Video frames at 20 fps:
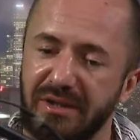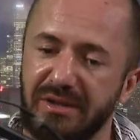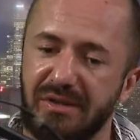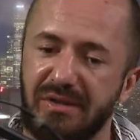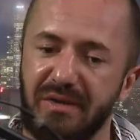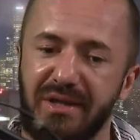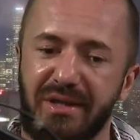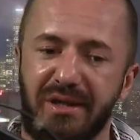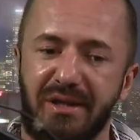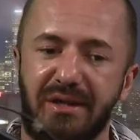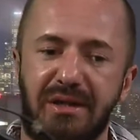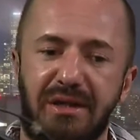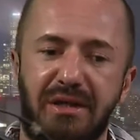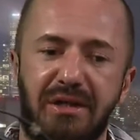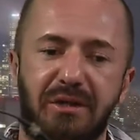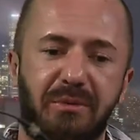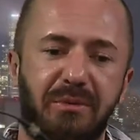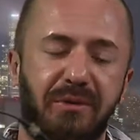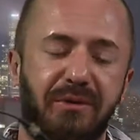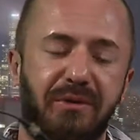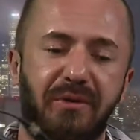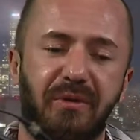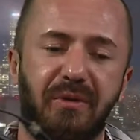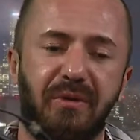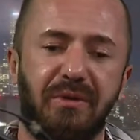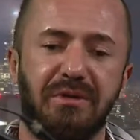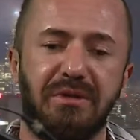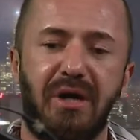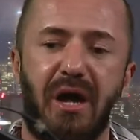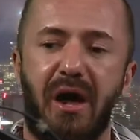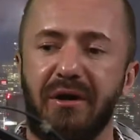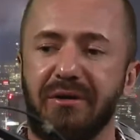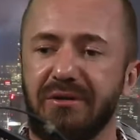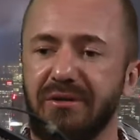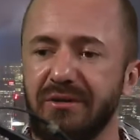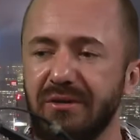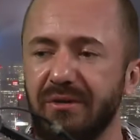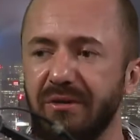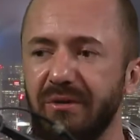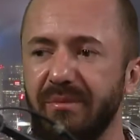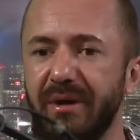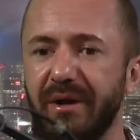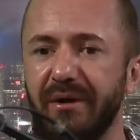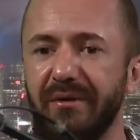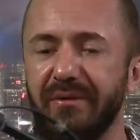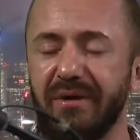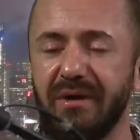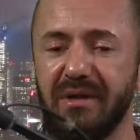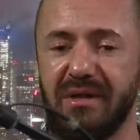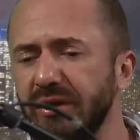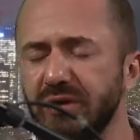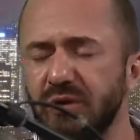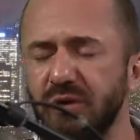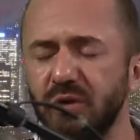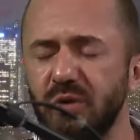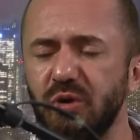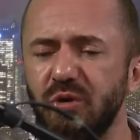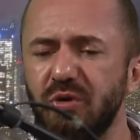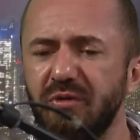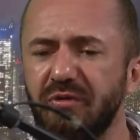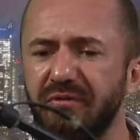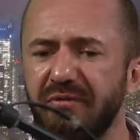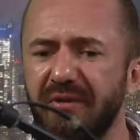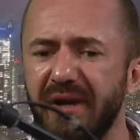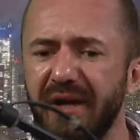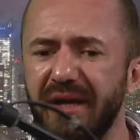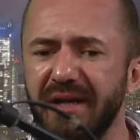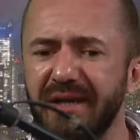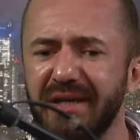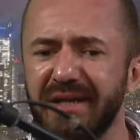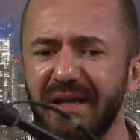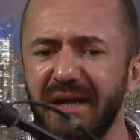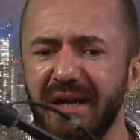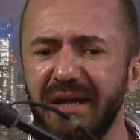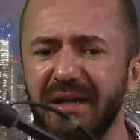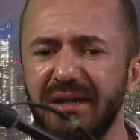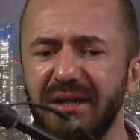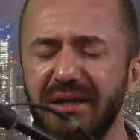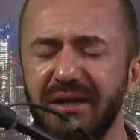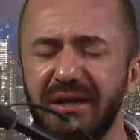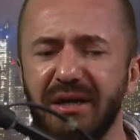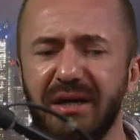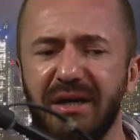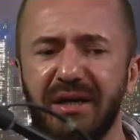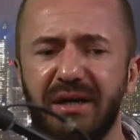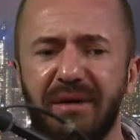to sit here with you and talk to you about this. Do you face any,